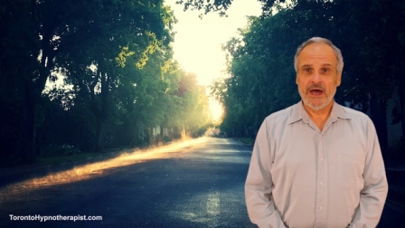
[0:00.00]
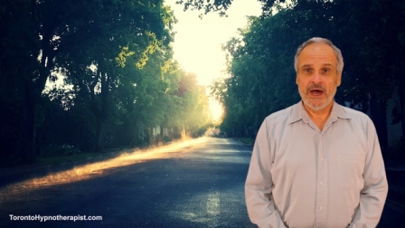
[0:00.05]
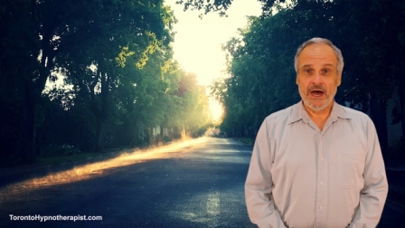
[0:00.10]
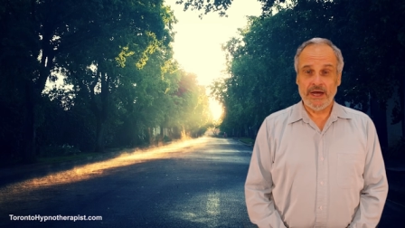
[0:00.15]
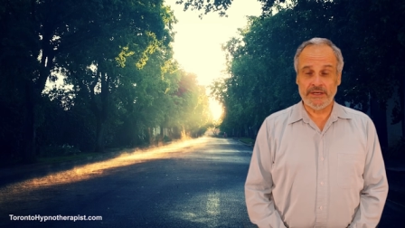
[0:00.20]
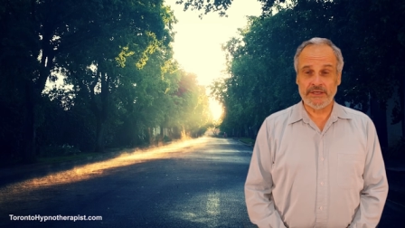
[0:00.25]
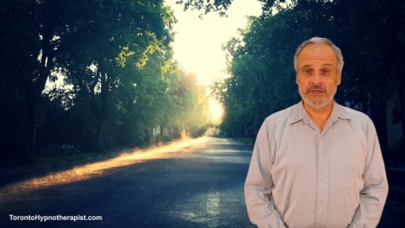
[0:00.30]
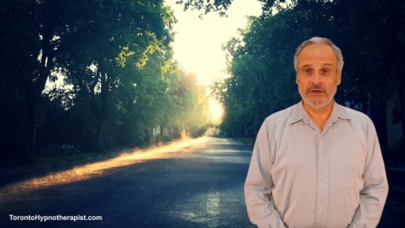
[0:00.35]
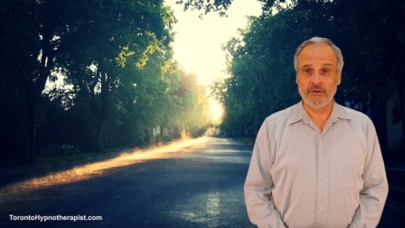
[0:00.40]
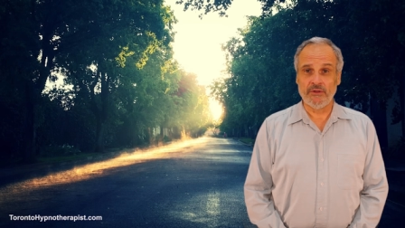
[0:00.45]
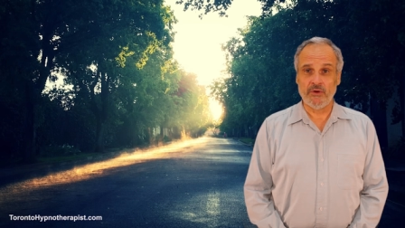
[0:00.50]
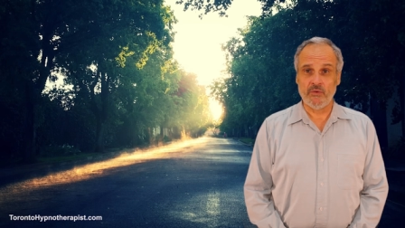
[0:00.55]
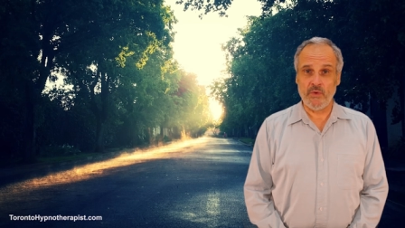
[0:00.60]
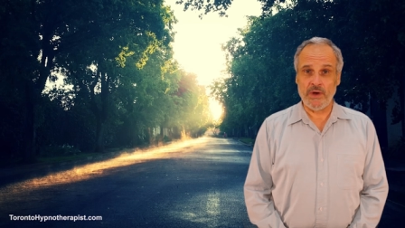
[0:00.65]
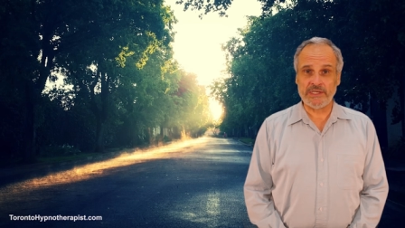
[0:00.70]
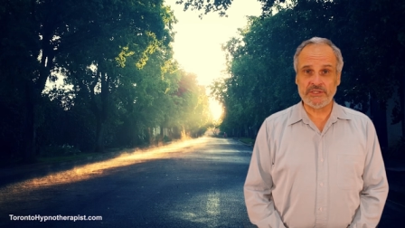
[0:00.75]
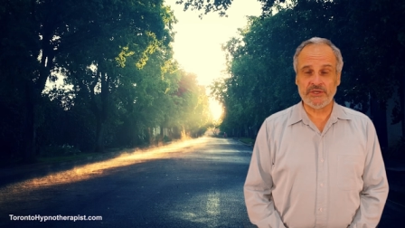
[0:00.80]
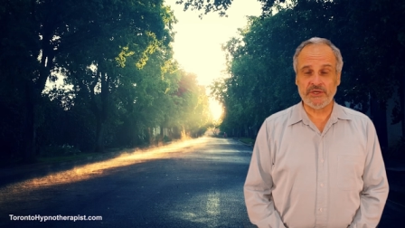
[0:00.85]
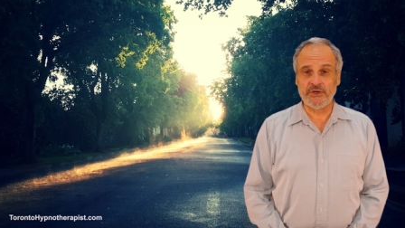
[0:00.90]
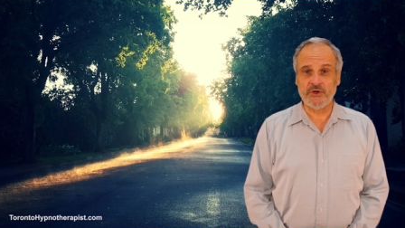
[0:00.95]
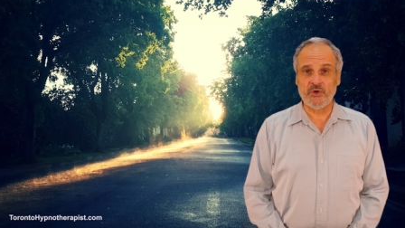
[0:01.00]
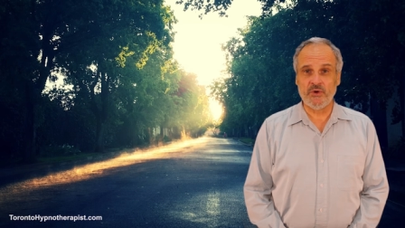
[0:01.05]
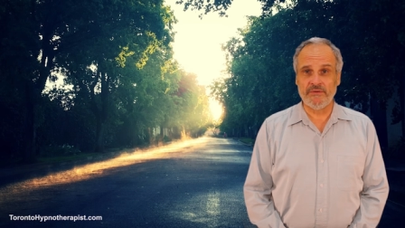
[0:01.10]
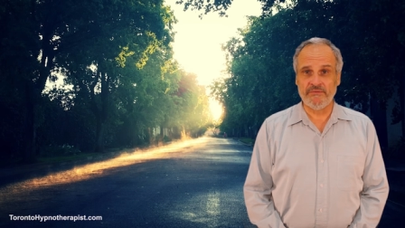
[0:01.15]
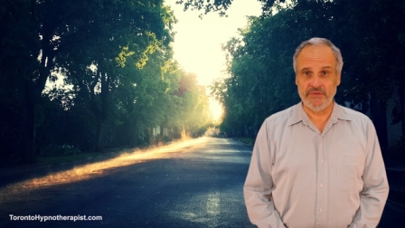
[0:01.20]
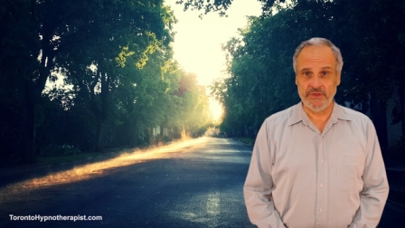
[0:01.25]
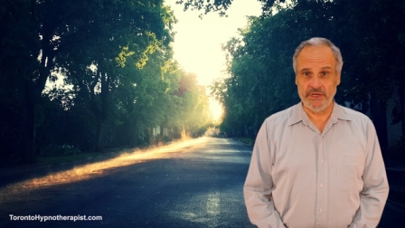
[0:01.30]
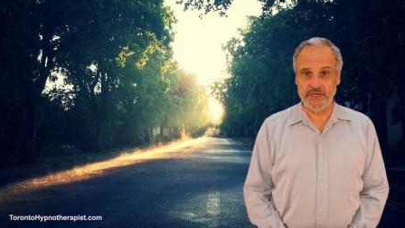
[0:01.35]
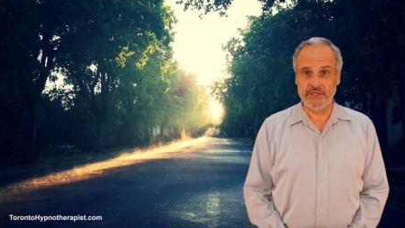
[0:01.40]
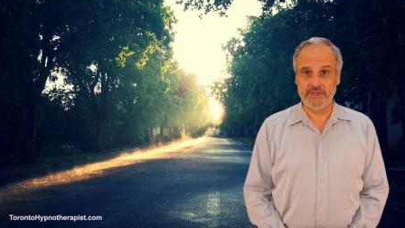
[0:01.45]
until the residue
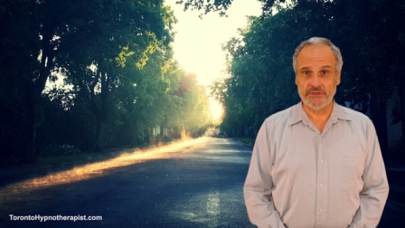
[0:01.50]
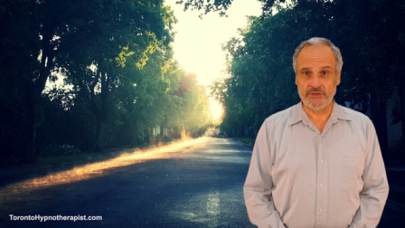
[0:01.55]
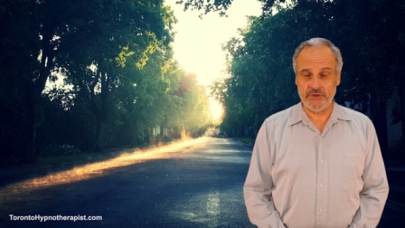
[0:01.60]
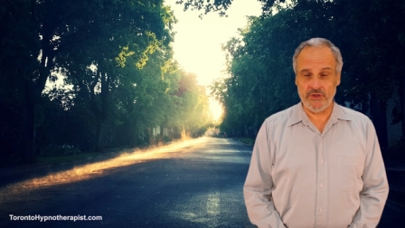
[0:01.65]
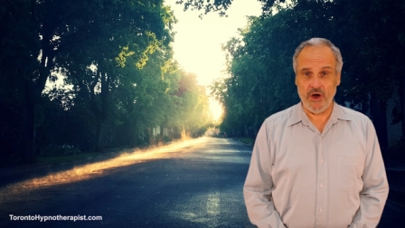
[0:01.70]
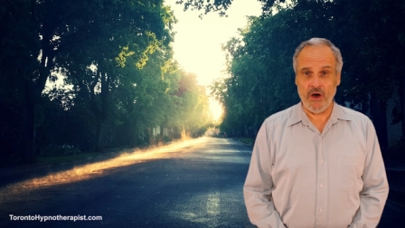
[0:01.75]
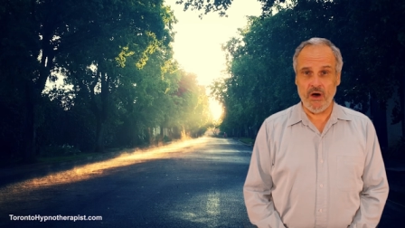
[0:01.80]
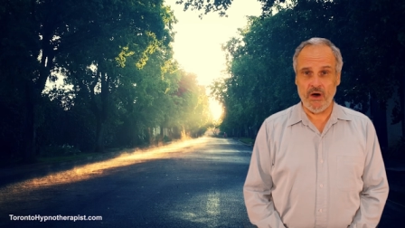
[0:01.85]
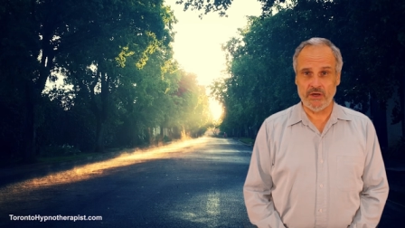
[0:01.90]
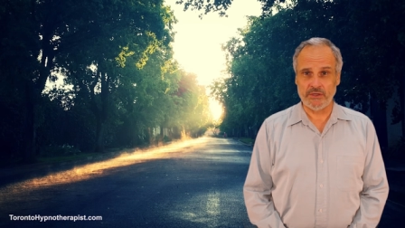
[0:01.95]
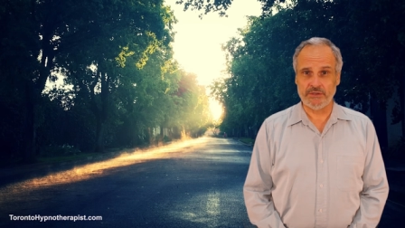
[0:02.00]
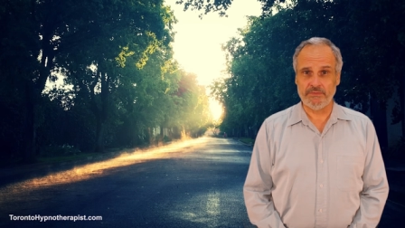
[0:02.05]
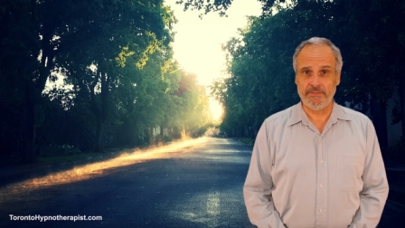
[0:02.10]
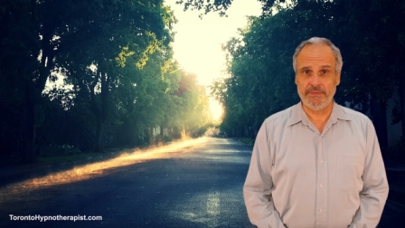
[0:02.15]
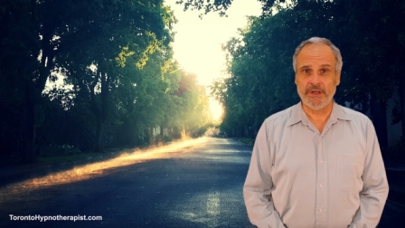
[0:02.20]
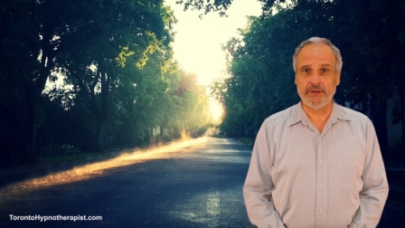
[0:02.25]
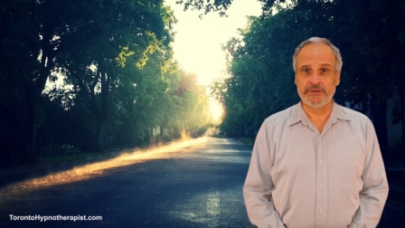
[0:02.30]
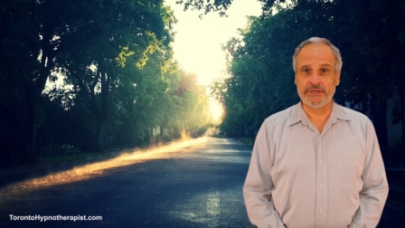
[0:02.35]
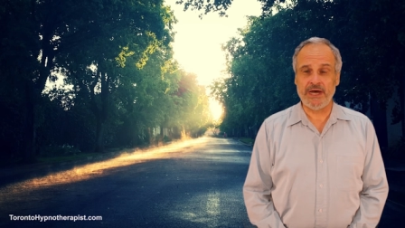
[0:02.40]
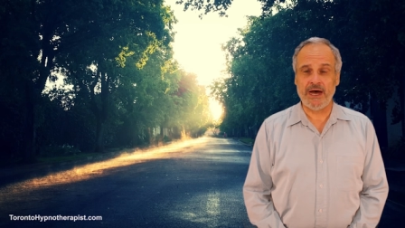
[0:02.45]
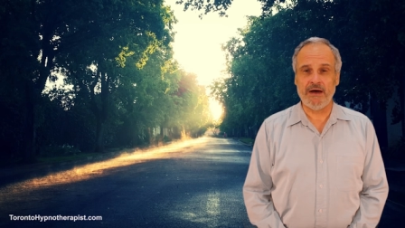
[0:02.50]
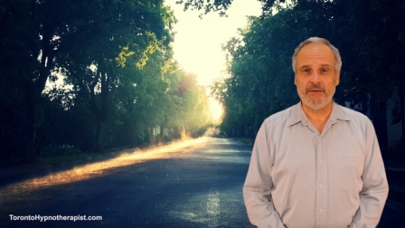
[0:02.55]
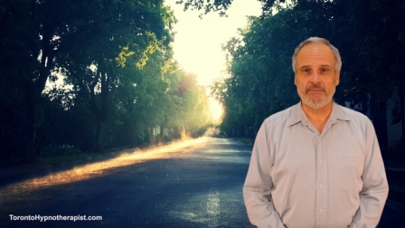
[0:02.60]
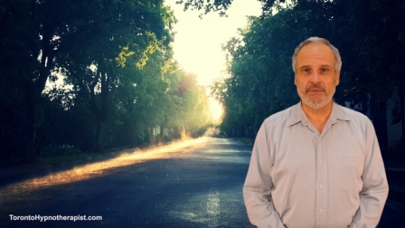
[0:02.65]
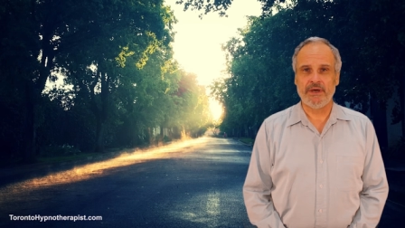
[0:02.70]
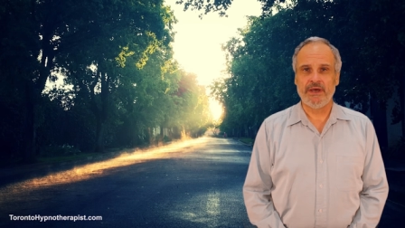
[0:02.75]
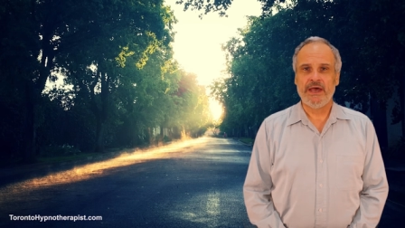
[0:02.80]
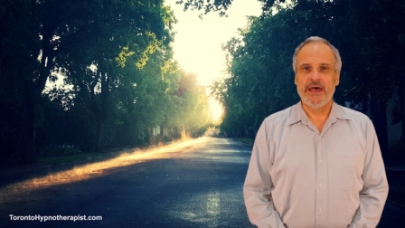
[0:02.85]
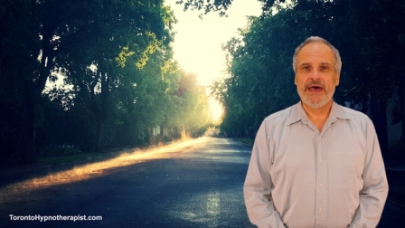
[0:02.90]
of these thoughts built up